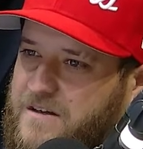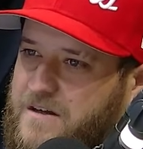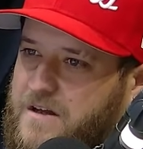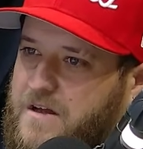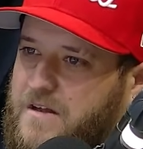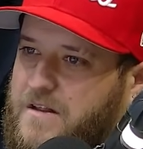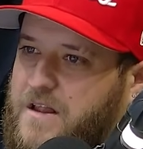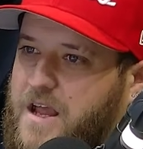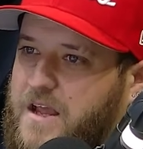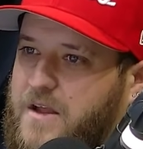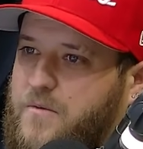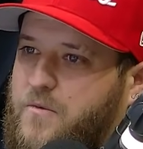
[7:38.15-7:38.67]

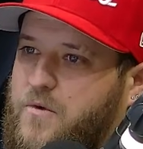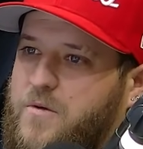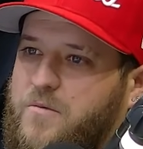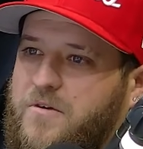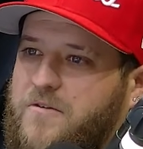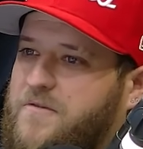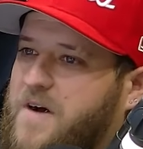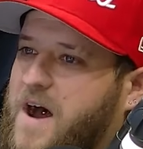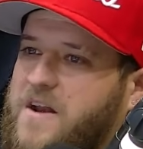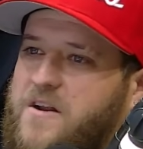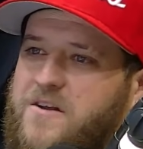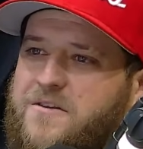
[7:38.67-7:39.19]
Like we would
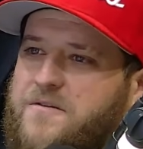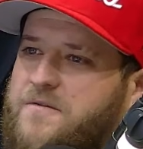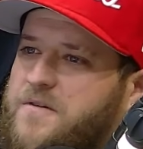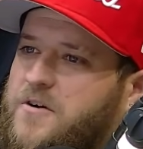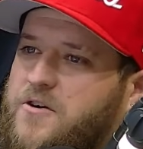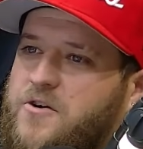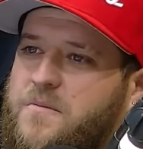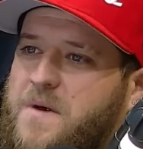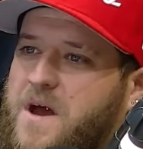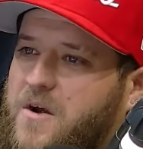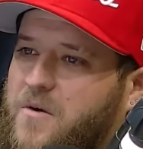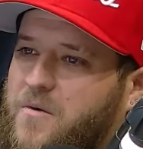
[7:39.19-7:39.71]
fight on the field
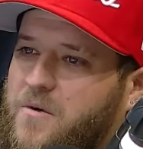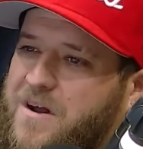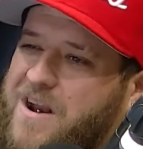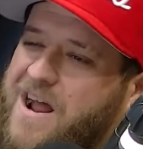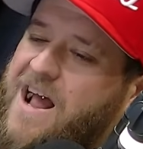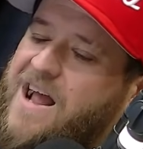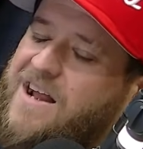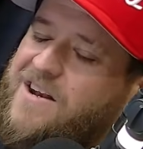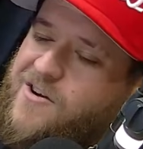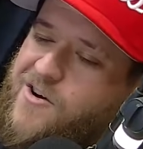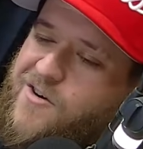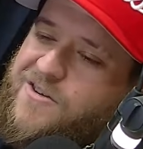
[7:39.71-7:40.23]
no matter what.
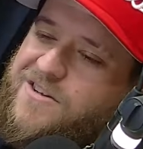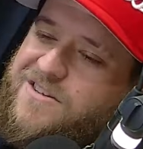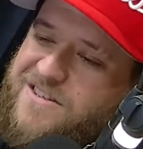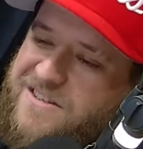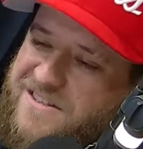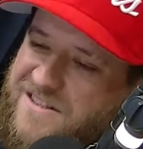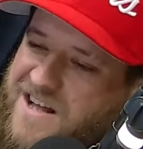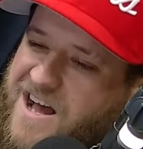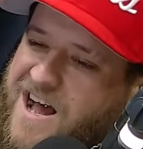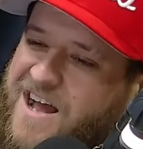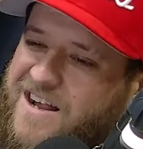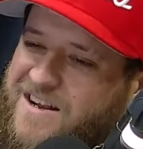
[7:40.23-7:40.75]
I know it's
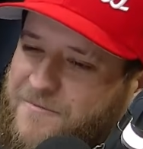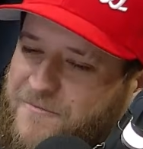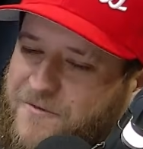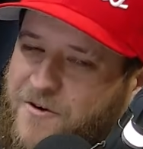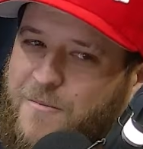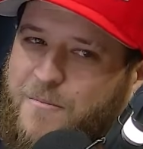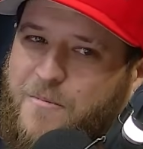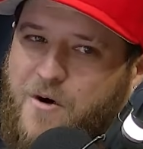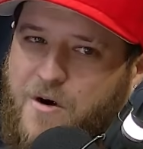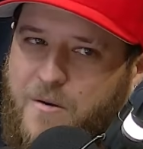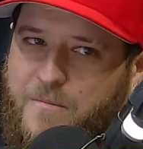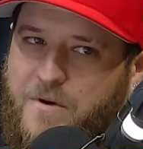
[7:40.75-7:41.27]
not
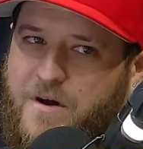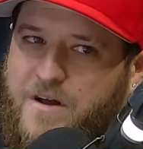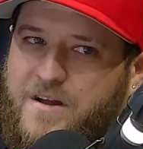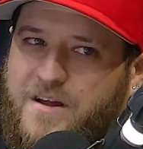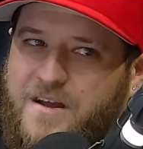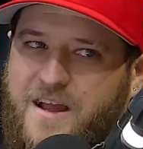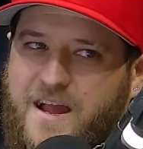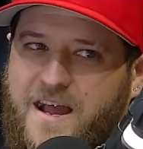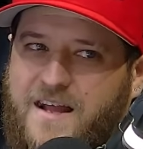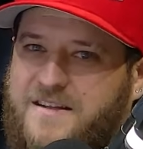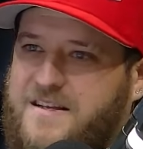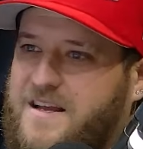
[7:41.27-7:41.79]
football, but
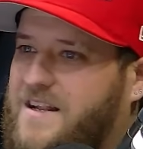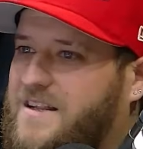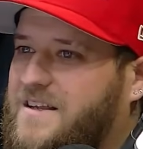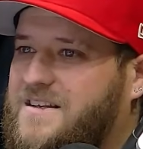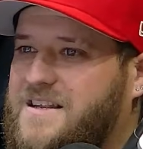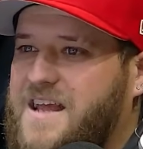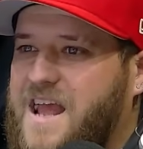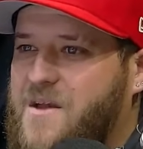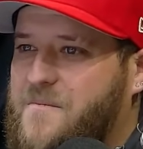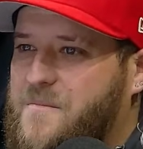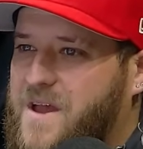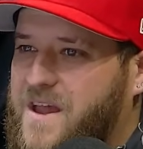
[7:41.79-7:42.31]
at the end of the
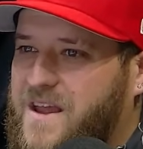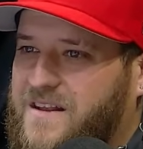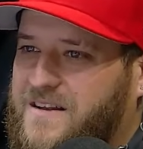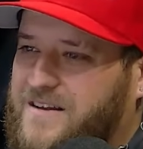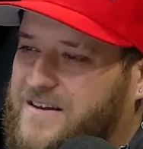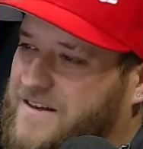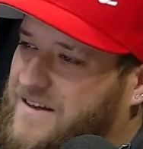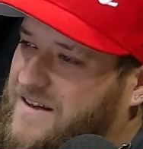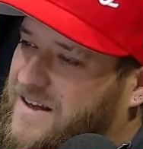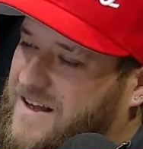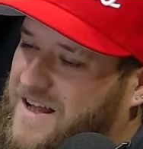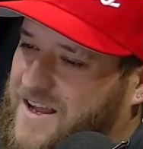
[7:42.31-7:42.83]
day, man,
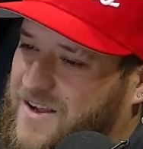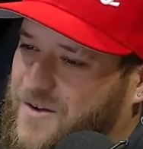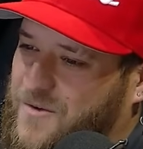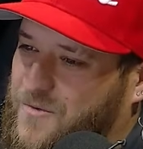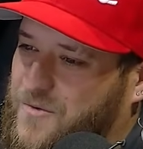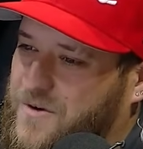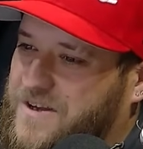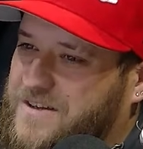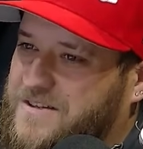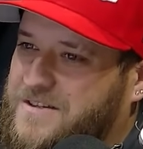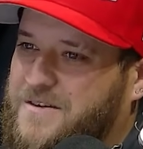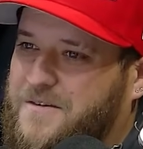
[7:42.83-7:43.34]
like
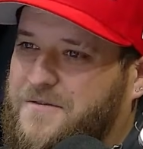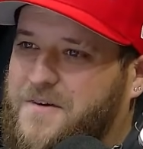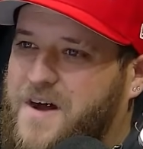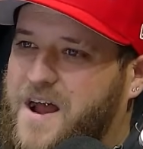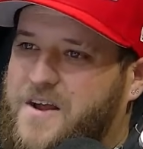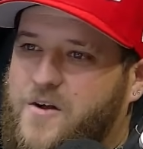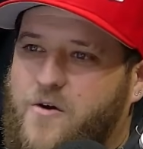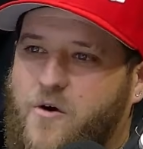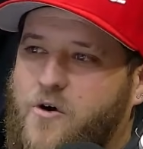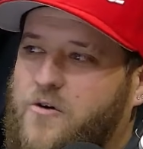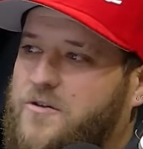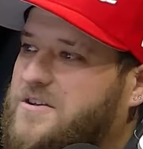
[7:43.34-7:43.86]
we used to
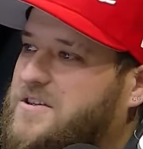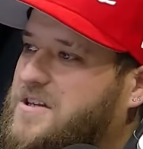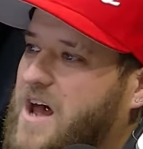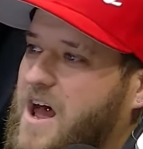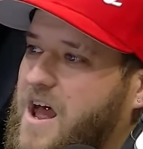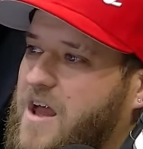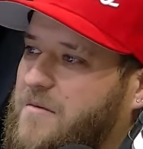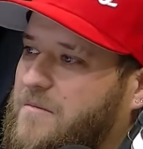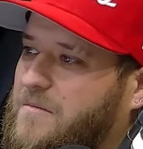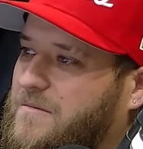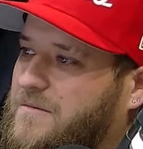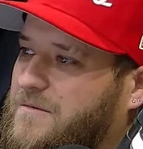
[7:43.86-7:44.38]
fight all the
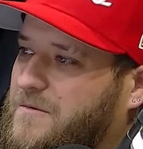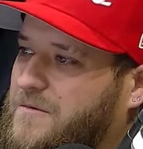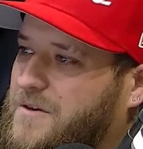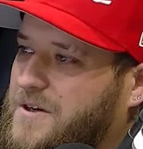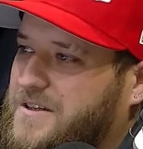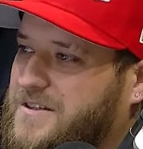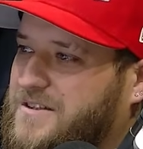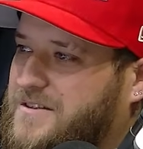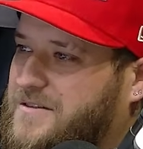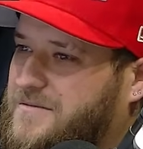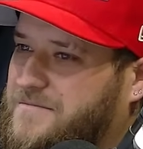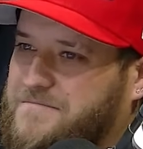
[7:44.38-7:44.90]
time.
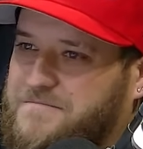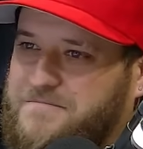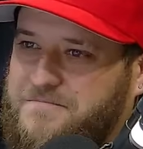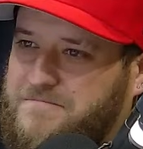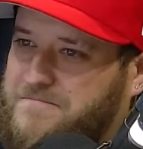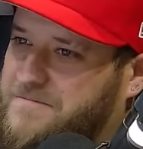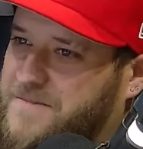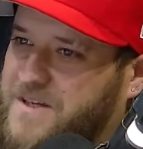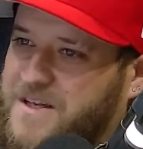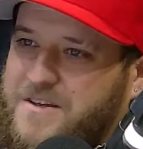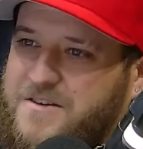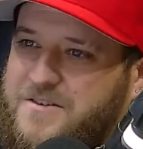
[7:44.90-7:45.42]

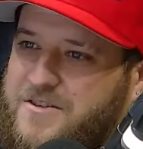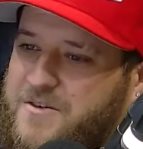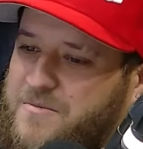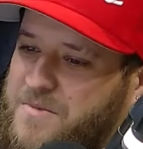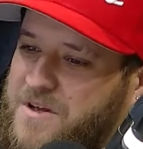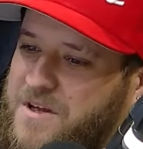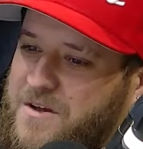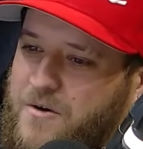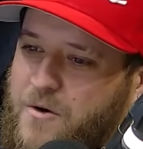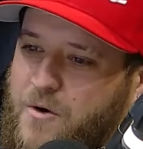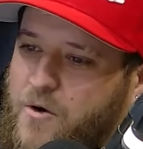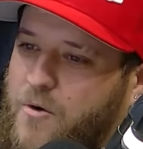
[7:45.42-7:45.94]
It used to
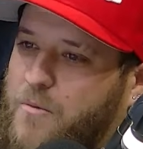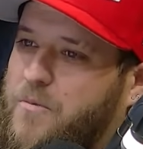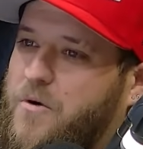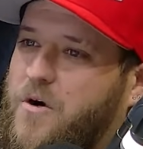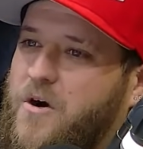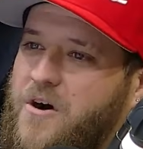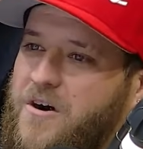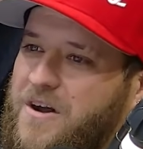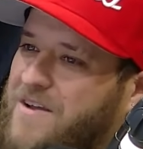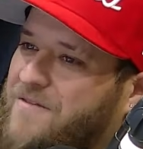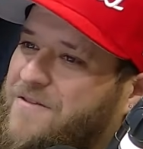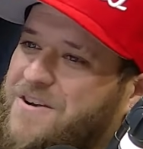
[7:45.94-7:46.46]
be a whole
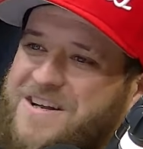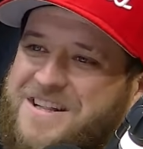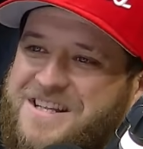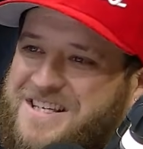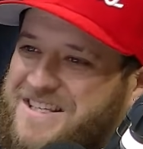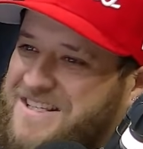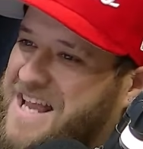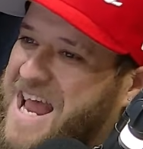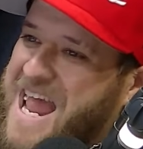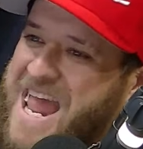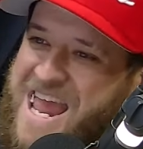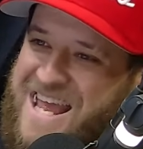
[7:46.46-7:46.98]
brawl, even in the
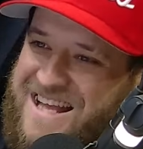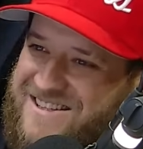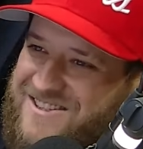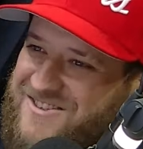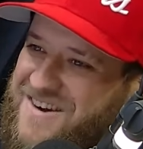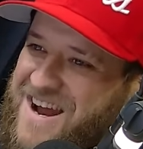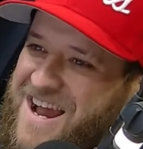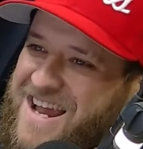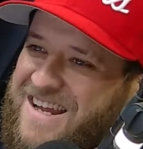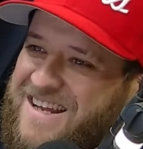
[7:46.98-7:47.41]
stands, right?